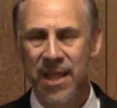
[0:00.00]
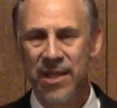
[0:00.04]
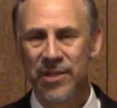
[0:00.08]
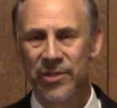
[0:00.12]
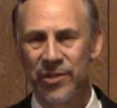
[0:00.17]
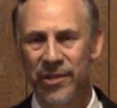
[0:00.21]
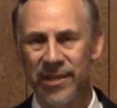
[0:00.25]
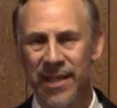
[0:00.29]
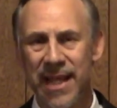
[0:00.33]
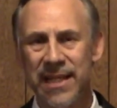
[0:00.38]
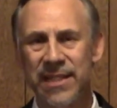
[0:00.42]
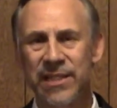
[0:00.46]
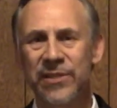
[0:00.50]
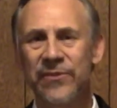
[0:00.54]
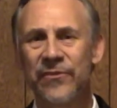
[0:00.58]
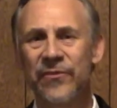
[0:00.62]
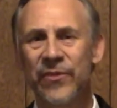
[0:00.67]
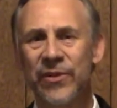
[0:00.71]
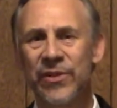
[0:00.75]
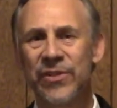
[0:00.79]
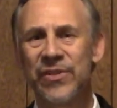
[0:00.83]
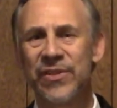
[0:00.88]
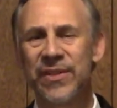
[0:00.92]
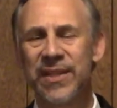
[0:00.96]
So that's the
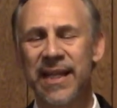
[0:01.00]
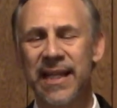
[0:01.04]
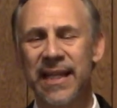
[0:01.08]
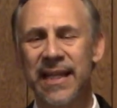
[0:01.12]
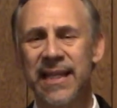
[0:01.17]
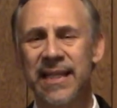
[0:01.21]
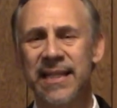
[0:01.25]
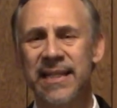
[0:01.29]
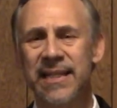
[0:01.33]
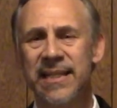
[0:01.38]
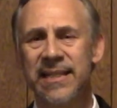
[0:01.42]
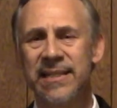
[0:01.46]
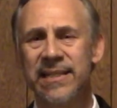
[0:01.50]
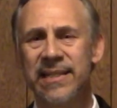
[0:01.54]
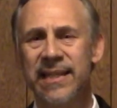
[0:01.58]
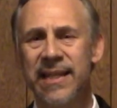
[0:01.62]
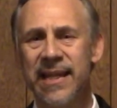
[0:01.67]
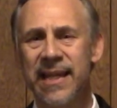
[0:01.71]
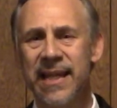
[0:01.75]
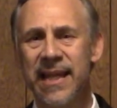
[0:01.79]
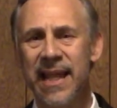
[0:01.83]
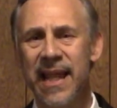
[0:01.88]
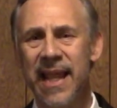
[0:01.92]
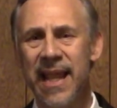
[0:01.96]
first thing. It is
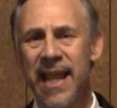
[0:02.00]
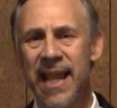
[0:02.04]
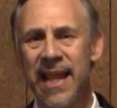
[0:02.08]
a